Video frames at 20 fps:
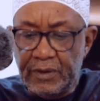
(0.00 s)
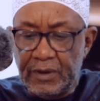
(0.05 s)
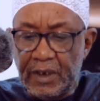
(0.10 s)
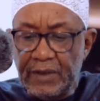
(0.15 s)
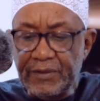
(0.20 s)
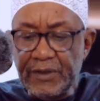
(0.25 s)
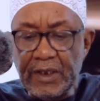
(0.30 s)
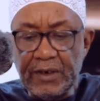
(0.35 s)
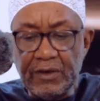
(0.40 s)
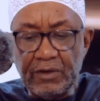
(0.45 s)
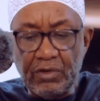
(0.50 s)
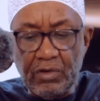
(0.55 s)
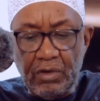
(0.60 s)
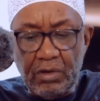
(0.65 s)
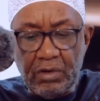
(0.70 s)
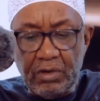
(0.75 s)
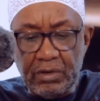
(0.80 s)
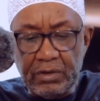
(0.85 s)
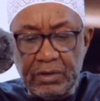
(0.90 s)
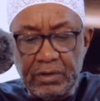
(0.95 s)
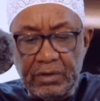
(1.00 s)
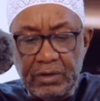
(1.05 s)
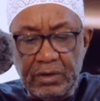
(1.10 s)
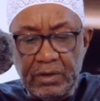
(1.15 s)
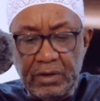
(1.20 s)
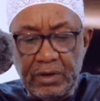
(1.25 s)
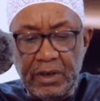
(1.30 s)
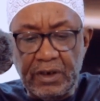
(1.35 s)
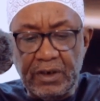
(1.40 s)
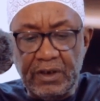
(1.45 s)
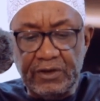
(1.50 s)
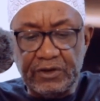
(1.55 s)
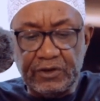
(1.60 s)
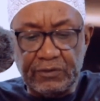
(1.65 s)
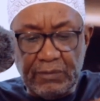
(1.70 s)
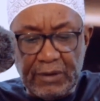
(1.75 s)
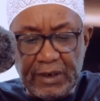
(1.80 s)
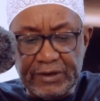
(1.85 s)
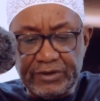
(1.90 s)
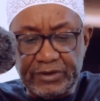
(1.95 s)
And then God, in His
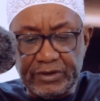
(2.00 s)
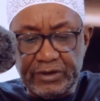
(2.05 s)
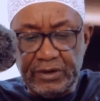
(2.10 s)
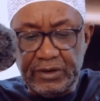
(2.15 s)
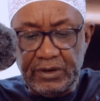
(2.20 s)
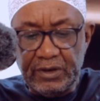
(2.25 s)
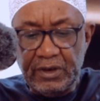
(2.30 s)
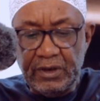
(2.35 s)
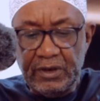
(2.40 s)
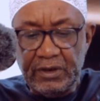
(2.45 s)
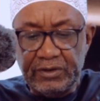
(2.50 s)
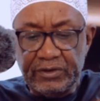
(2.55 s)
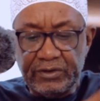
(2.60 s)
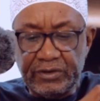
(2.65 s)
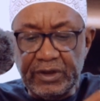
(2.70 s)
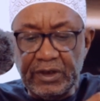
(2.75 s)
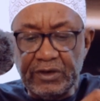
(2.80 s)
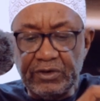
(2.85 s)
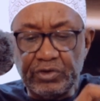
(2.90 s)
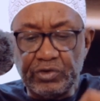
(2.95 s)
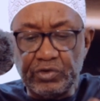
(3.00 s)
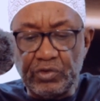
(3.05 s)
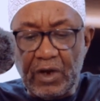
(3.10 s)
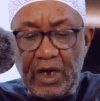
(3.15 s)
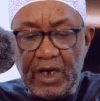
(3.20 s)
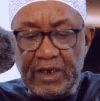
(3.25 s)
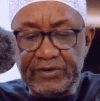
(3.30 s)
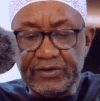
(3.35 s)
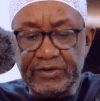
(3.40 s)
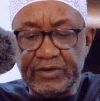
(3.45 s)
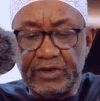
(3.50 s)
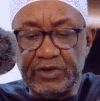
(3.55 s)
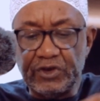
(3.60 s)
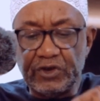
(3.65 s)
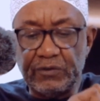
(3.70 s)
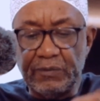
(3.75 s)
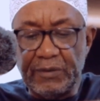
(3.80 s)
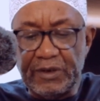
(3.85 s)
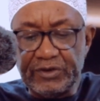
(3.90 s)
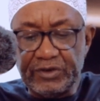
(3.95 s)
mercy, sent to us
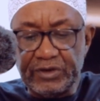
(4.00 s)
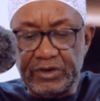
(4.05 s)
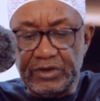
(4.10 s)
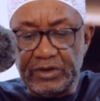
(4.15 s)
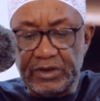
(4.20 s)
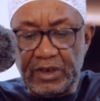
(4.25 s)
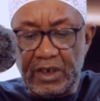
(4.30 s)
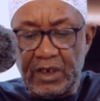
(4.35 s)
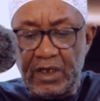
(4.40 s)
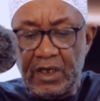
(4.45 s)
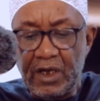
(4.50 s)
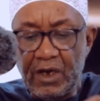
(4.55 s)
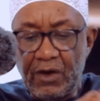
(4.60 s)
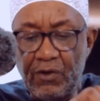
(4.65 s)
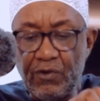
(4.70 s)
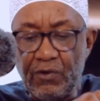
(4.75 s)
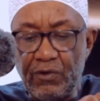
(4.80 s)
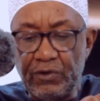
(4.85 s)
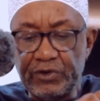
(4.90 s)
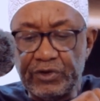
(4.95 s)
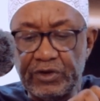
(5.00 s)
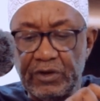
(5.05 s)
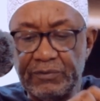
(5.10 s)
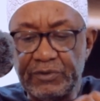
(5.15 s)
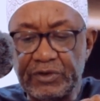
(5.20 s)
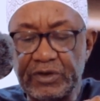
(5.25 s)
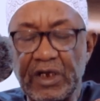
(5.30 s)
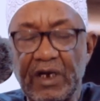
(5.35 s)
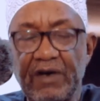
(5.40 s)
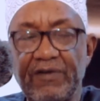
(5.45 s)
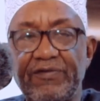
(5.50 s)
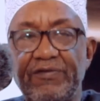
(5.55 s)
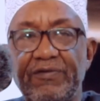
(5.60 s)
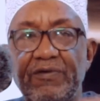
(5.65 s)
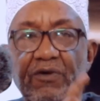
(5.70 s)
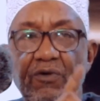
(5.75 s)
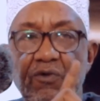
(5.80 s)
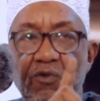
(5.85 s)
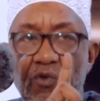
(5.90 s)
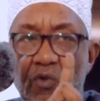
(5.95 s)
His messenger, who was himself
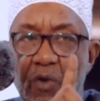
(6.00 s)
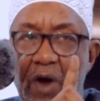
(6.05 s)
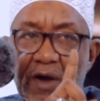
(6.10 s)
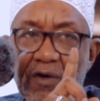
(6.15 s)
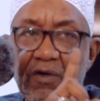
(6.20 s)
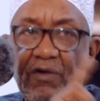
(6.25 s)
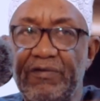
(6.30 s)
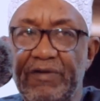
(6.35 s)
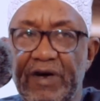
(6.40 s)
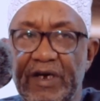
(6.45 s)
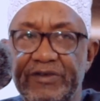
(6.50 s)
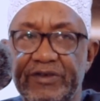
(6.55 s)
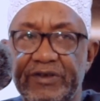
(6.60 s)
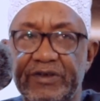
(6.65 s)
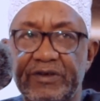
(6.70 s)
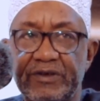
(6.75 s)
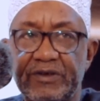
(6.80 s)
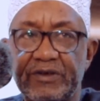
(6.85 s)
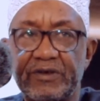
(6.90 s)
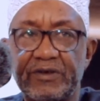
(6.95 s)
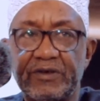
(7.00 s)
one of us.